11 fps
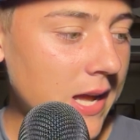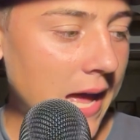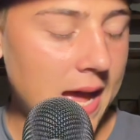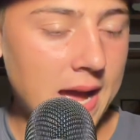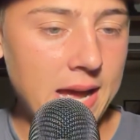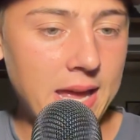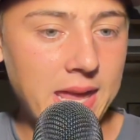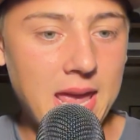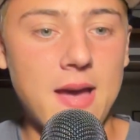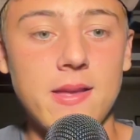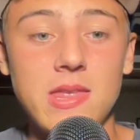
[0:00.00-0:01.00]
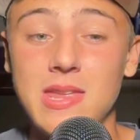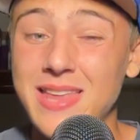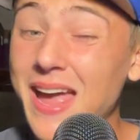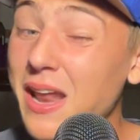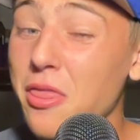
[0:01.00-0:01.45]
Yeah,
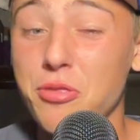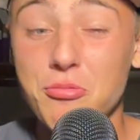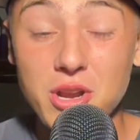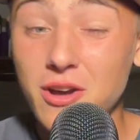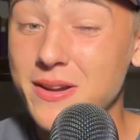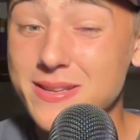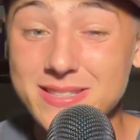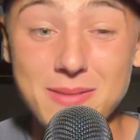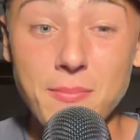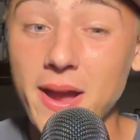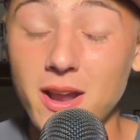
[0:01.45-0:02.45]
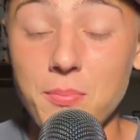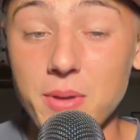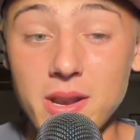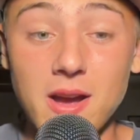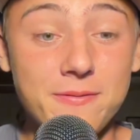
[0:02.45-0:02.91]
9-3 honestly might not
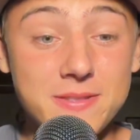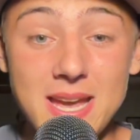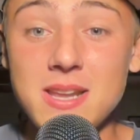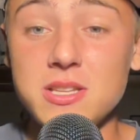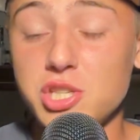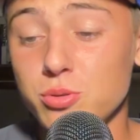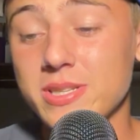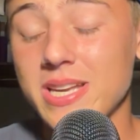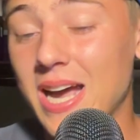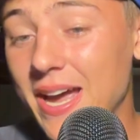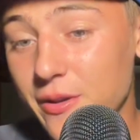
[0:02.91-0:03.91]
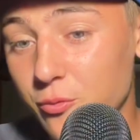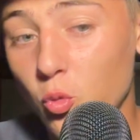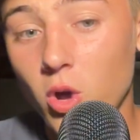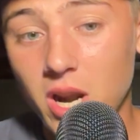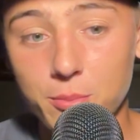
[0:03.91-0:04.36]
be enough. 10-2 is kind of
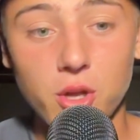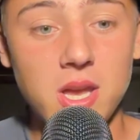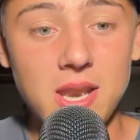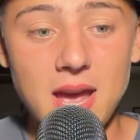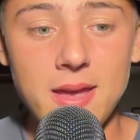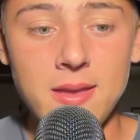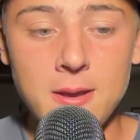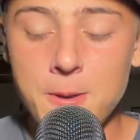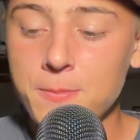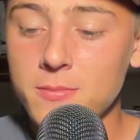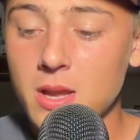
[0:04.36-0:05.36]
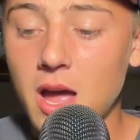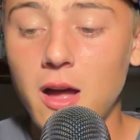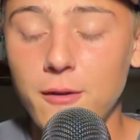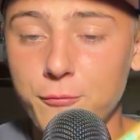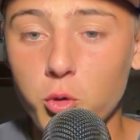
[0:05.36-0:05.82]
what I'm looking at.
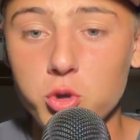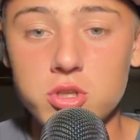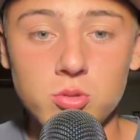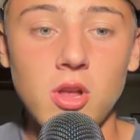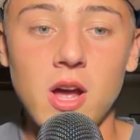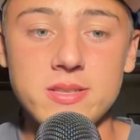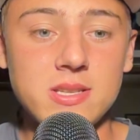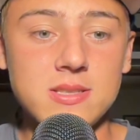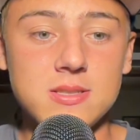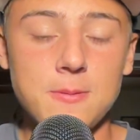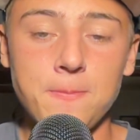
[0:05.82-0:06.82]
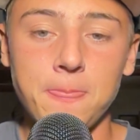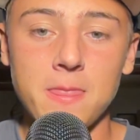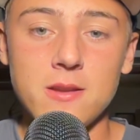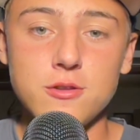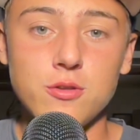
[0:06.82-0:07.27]
I'll afford two losses.
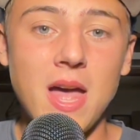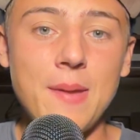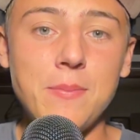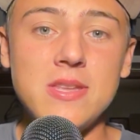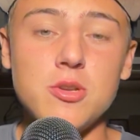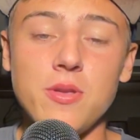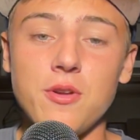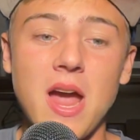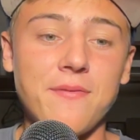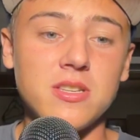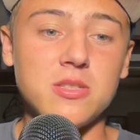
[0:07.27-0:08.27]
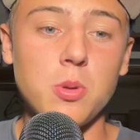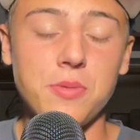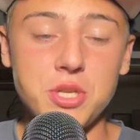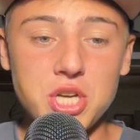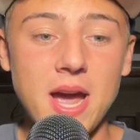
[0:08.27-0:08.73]
So that means you either have to
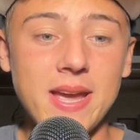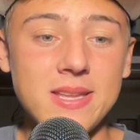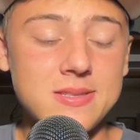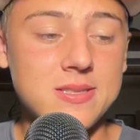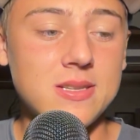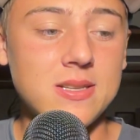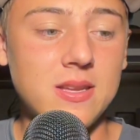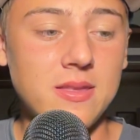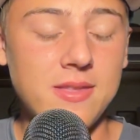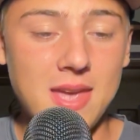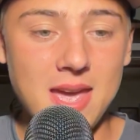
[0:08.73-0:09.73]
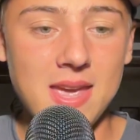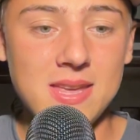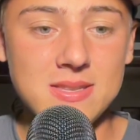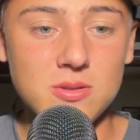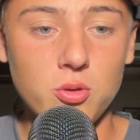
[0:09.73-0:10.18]
sweep the Giants, the
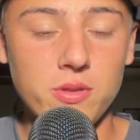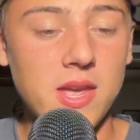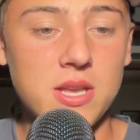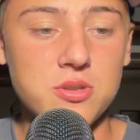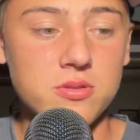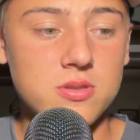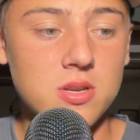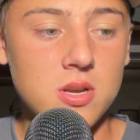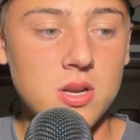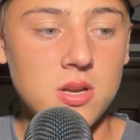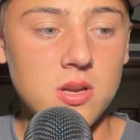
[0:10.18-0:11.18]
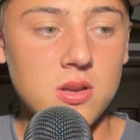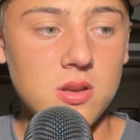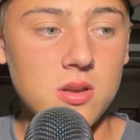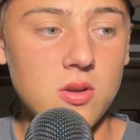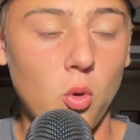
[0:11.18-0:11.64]
A's, or the Angels,
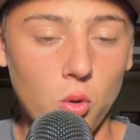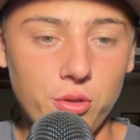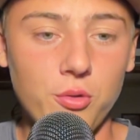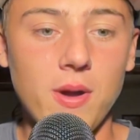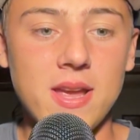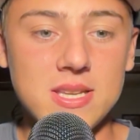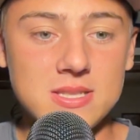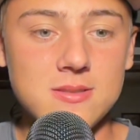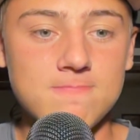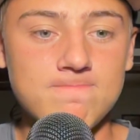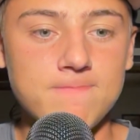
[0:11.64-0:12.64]
or the Rays.